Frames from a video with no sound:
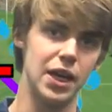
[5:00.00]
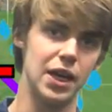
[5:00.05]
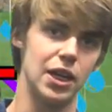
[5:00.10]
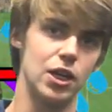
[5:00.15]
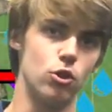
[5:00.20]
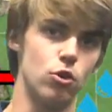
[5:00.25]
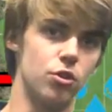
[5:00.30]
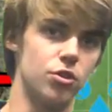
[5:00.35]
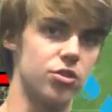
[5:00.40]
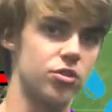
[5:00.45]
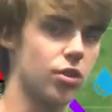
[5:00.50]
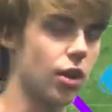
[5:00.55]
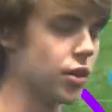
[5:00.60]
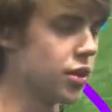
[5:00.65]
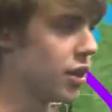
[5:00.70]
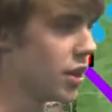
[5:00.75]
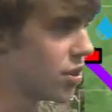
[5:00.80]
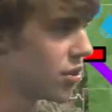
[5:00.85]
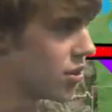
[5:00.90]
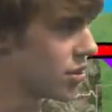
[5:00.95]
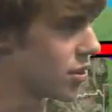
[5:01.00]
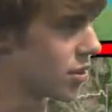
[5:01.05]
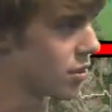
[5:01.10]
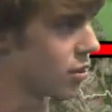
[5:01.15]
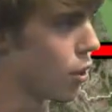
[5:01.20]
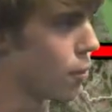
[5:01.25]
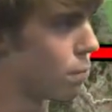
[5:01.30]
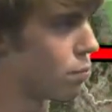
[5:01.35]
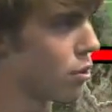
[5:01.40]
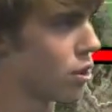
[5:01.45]
here is Sunday. You see this
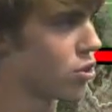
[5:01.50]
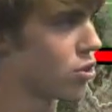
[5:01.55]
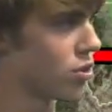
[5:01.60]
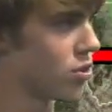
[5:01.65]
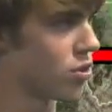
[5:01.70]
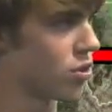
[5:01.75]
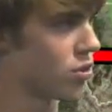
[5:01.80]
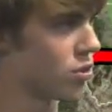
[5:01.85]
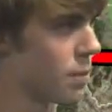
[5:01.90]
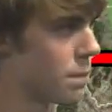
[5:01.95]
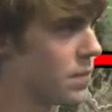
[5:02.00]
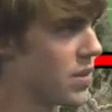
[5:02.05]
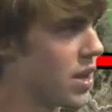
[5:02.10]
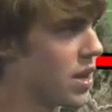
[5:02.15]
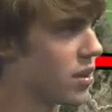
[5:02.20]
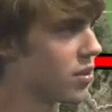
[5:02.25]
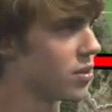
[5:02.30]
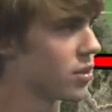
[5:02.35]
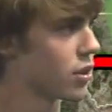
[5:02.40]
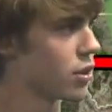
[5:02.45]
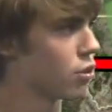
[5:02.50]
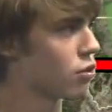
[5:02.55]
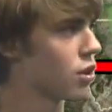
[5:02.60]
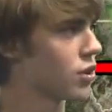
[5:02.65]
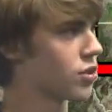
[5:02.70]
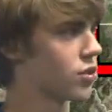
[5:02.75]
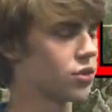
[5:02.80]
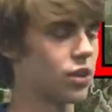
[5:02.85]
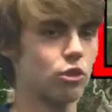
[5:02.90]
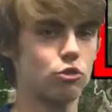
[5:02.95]
low pressure system sitting
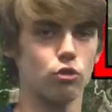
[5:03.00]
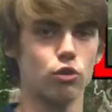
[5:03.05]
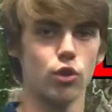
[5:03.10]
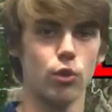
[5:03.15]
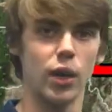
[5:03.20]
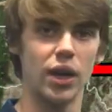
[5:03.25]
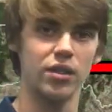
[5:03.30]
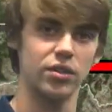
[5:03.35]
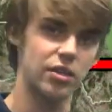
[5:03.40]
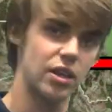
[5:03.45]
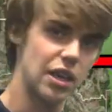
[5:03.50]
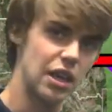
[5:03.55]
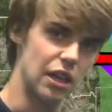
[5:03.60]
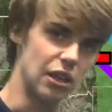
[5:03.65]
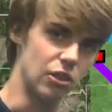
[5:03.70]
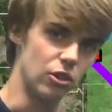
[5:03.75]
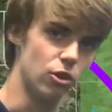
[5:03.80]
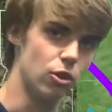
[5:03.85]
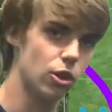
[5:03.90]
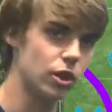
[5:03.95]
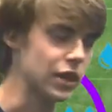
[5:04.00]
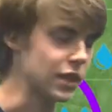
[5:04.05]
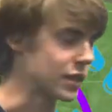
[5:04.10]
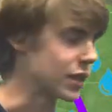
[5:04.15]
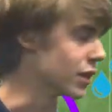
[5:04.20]
across the central U.S. Look at